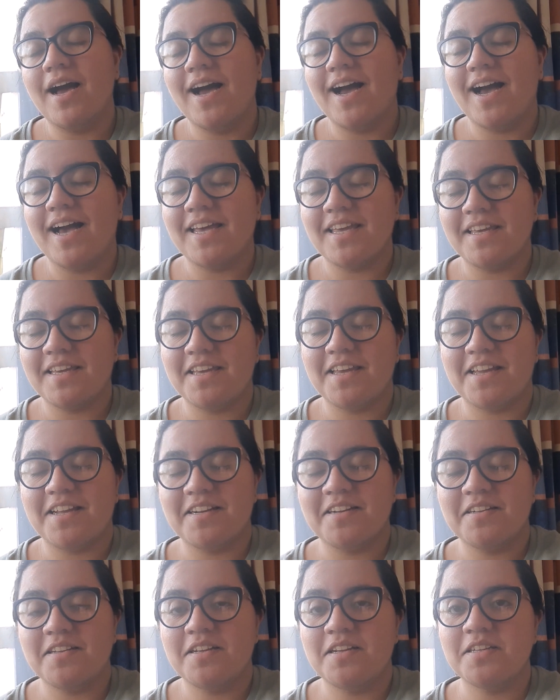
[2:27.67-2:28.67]
Hi
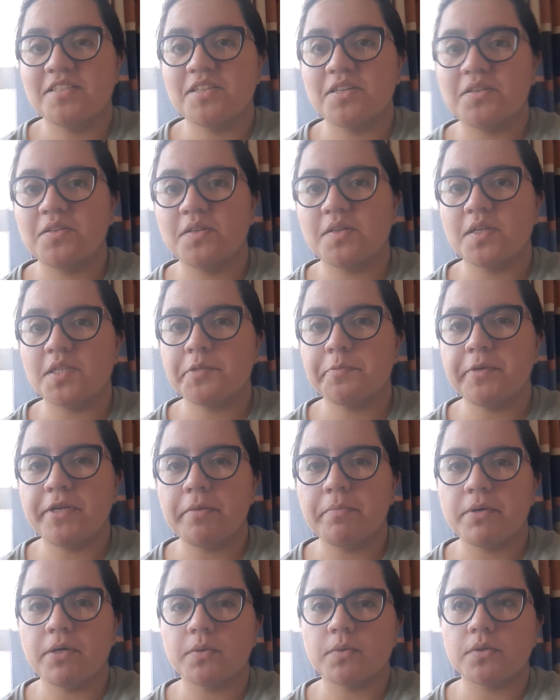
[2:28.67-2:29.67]
again. So it's been
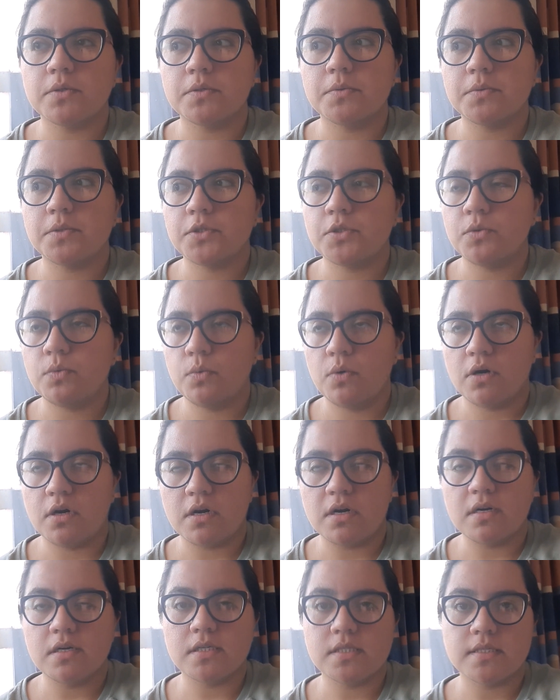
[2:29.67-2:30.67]
about 2
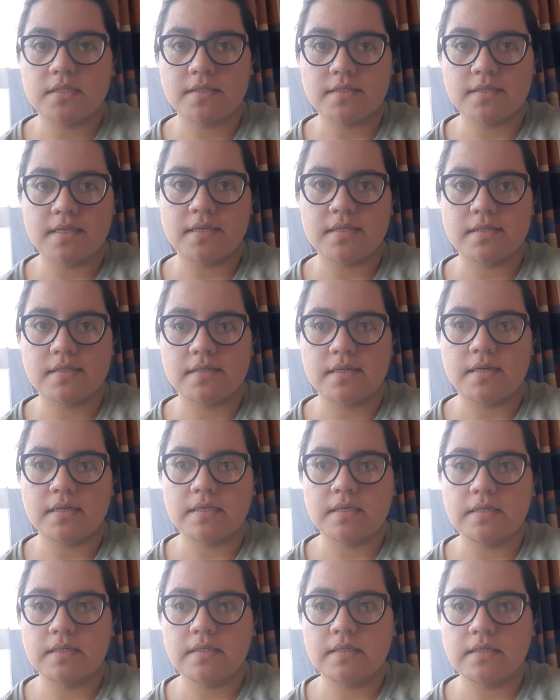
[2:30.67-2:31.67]
hours since I
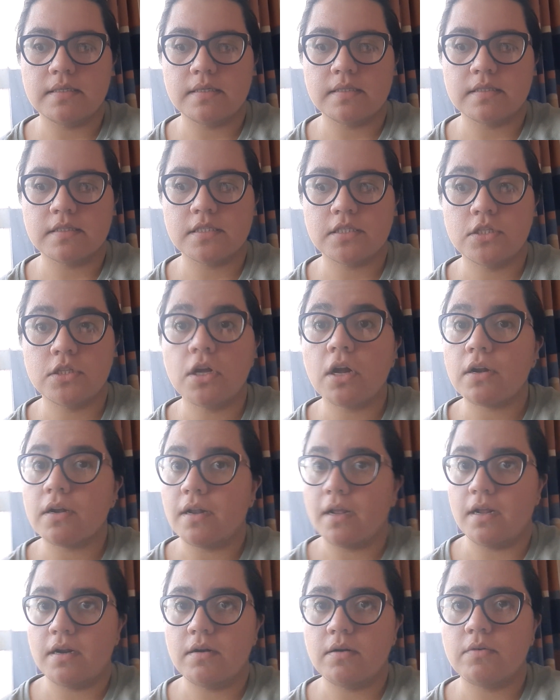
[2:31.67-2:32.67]
started. It's not
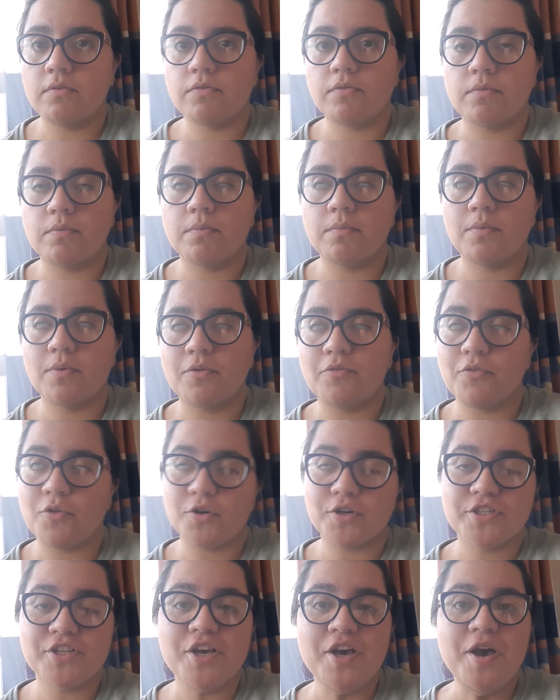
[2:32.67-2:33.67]
done, of
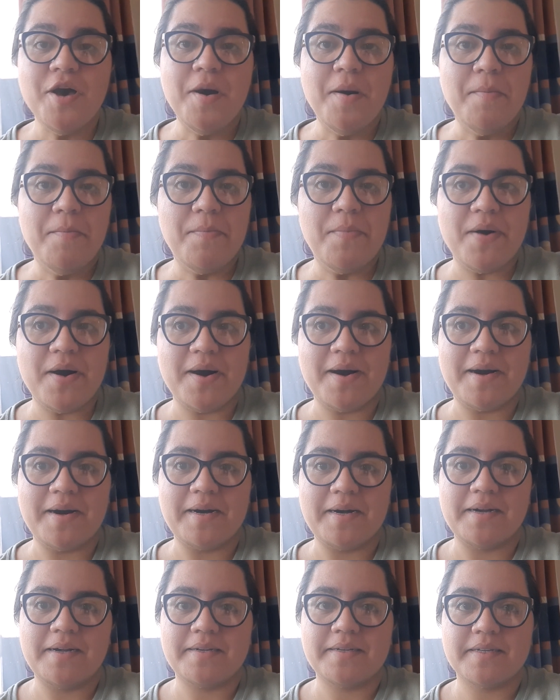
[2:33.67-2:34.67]
course,
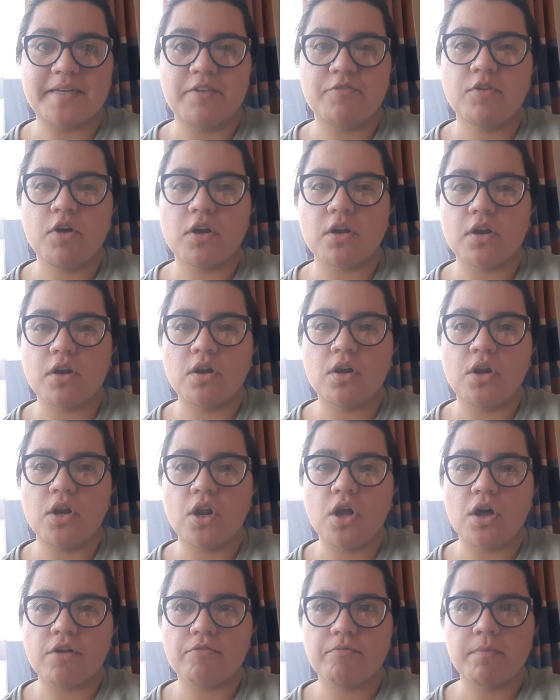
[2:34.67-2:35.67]
but I've got a
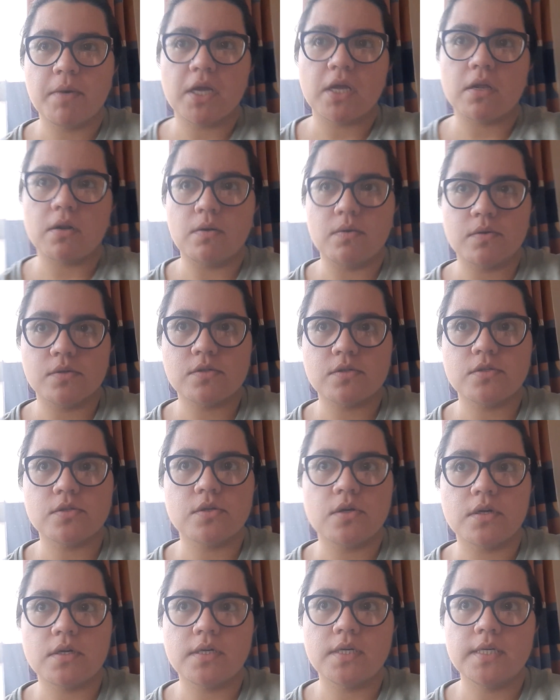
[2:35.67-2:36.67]
lot of my clothes
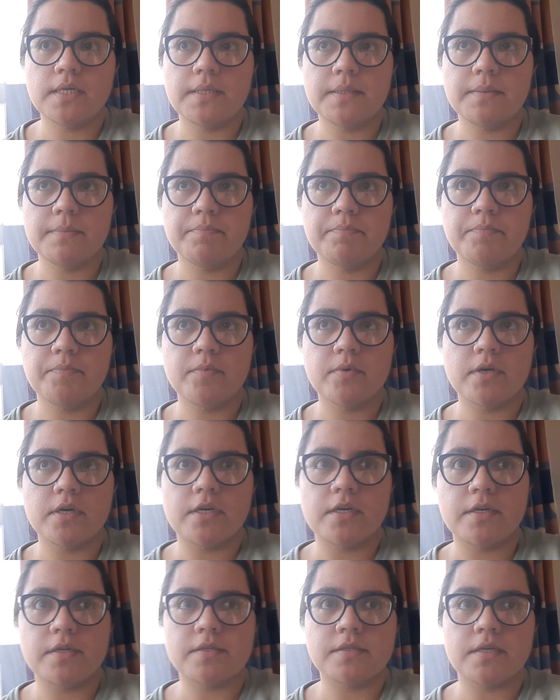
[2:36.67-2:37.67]
sorted,
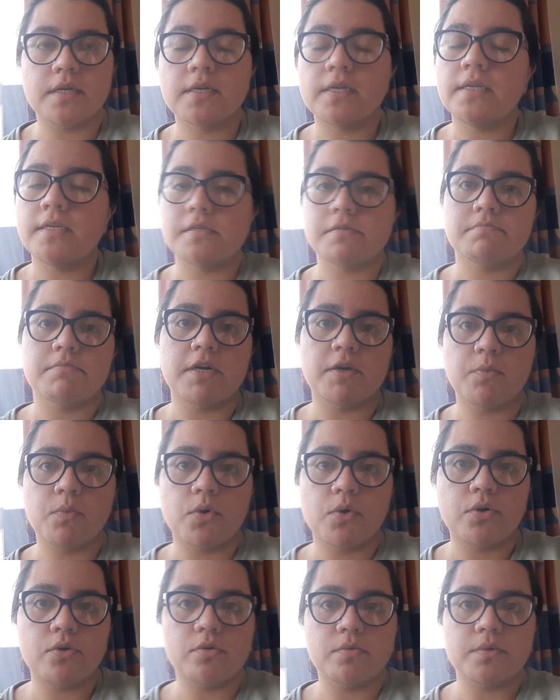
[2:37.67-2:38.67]
and at least my
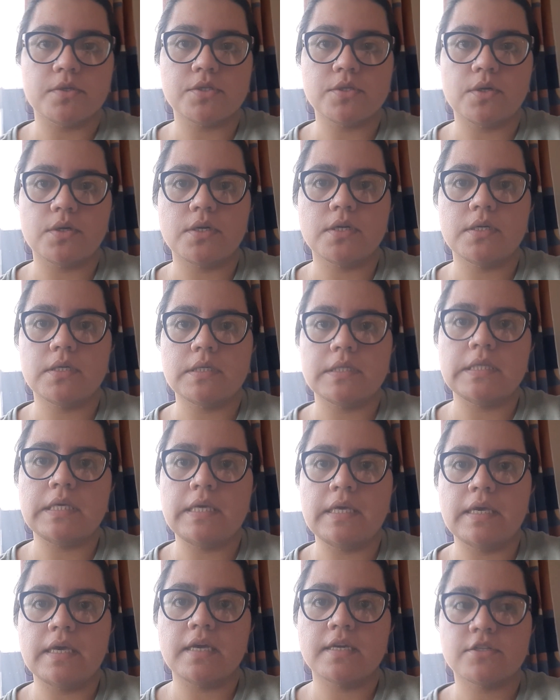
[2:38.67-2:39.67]
wardrobe is sorted.
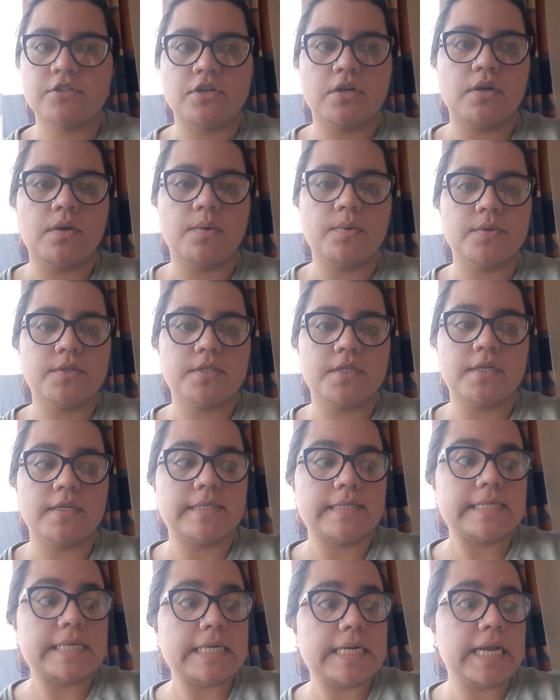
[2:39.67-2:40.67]
The extra clothes that are
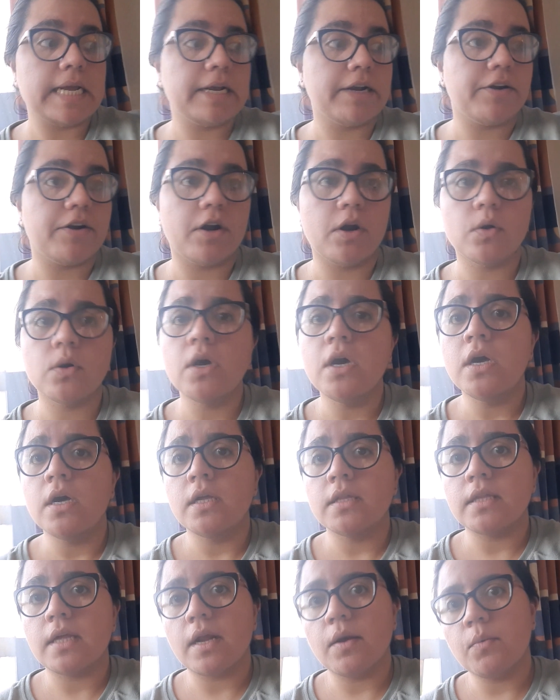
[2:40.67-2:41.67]
still lying around
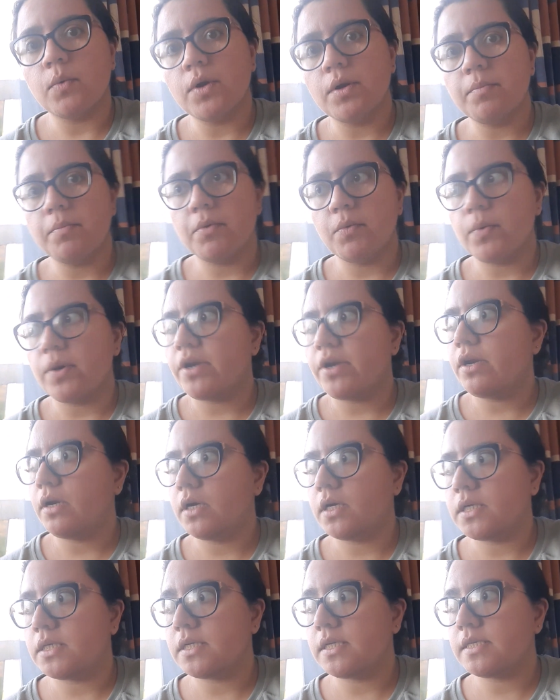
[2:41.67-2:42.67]
that I wouldn't be wearing
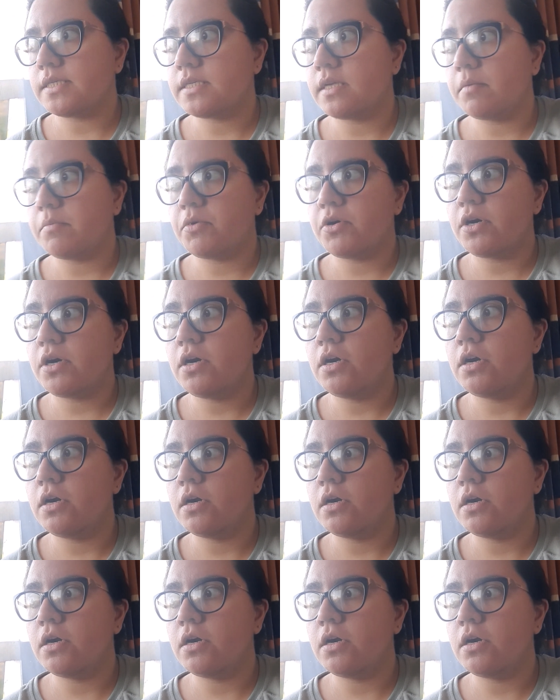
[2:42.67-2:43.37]
until summer,